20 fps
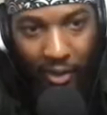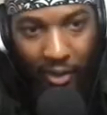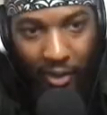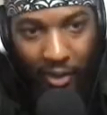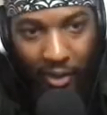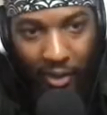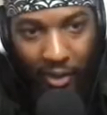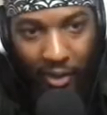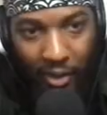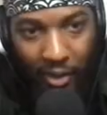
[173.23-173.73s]

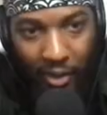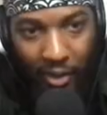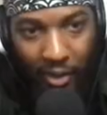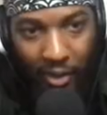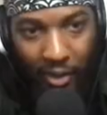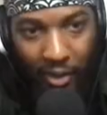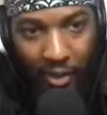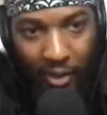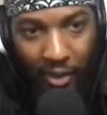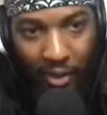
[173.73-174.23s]

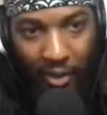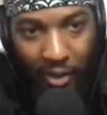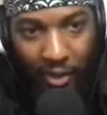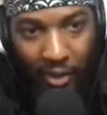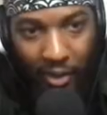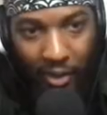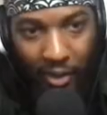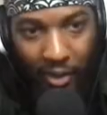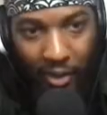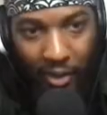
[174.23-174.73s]

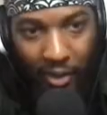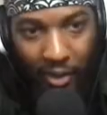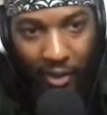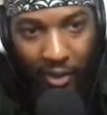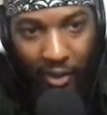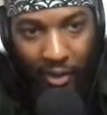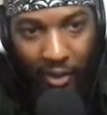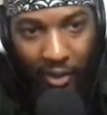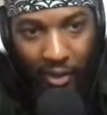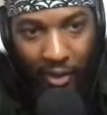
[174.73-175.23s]

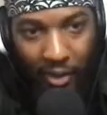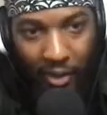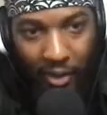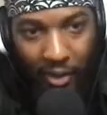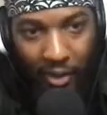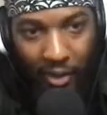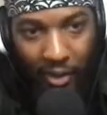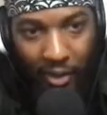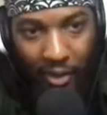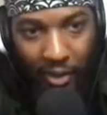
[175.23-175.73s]

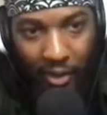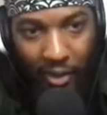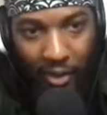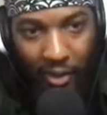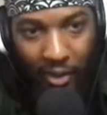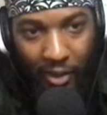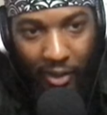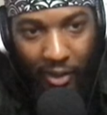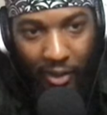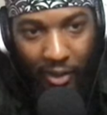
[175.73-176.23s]

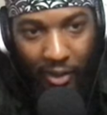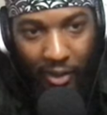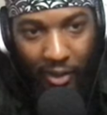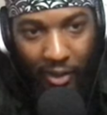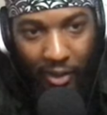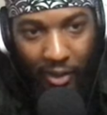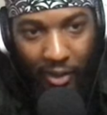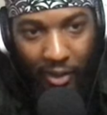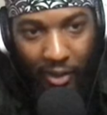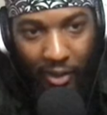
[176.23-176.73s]

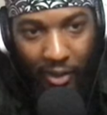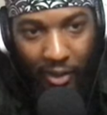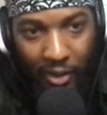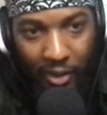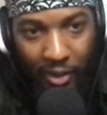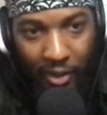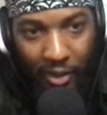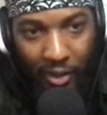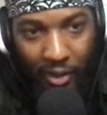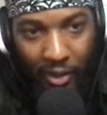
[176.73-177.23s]

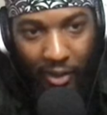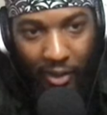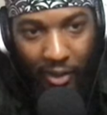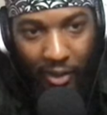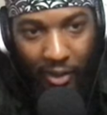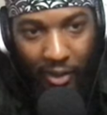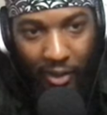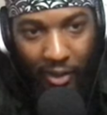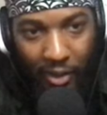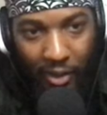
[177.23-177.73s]

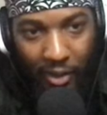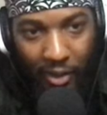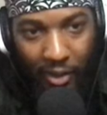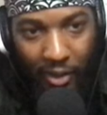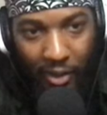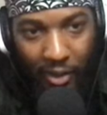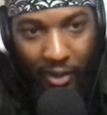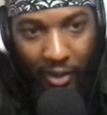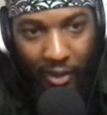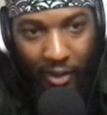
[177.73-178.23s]

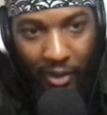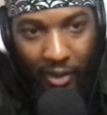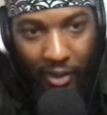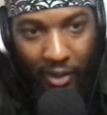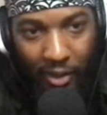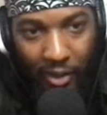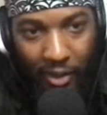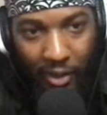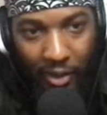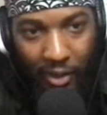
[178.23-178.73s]

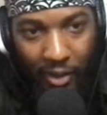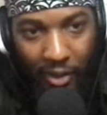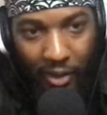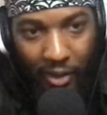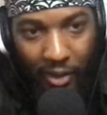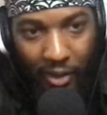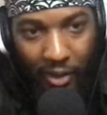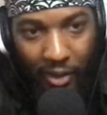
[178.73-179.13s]
The person shown says nothing.